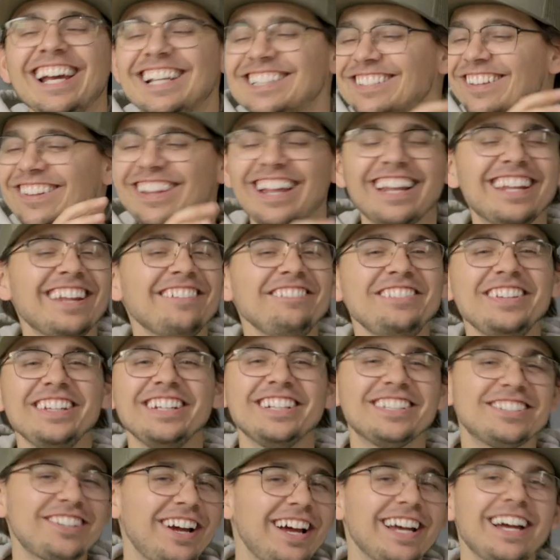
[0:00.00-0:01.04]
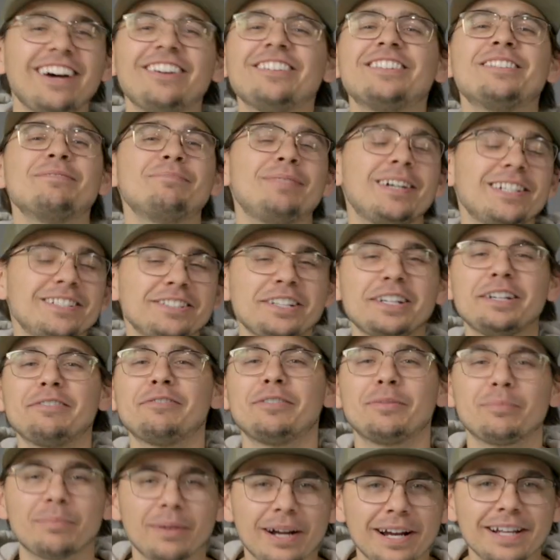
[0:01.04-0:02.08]
And so that led me to try out a bunch of
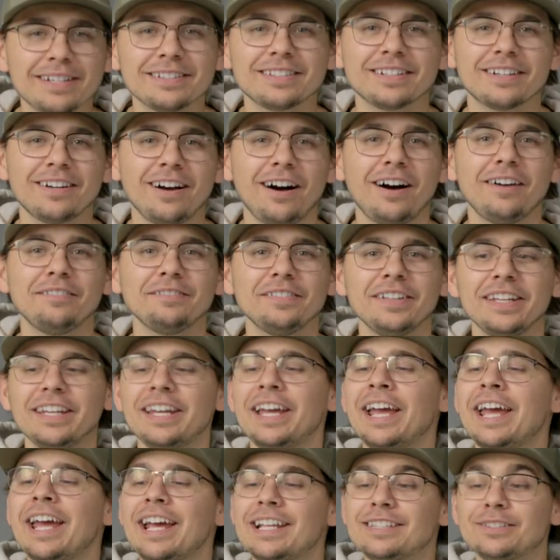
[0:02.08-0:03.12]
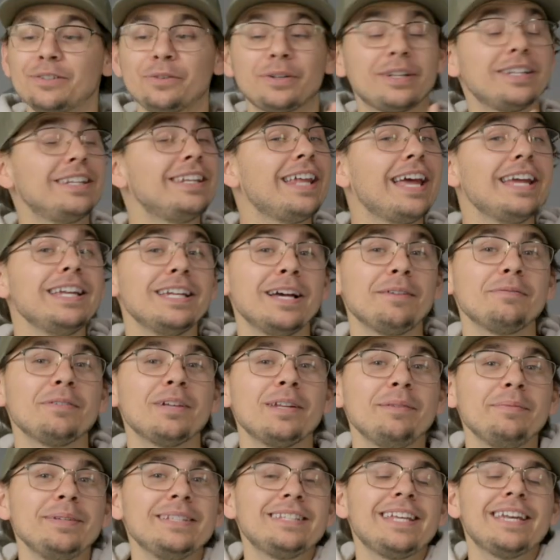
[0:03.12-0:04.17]
different brands of coffee. And so today I'm
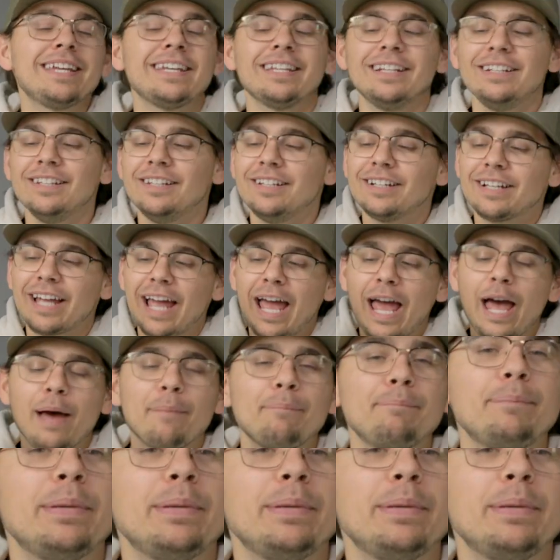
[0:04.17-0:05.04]
gonna be taking a look at